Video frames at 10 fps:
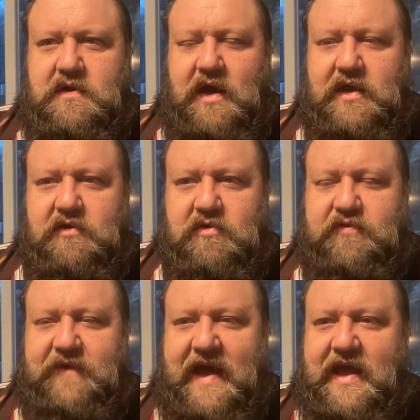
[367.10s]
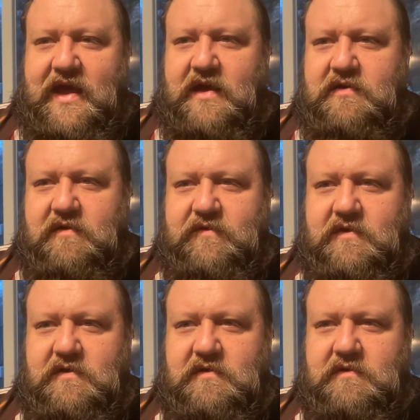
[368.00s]
a huge fan of
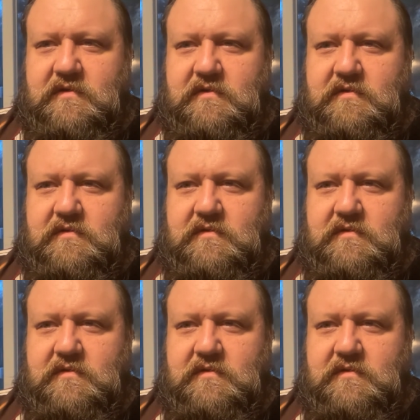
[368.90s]
your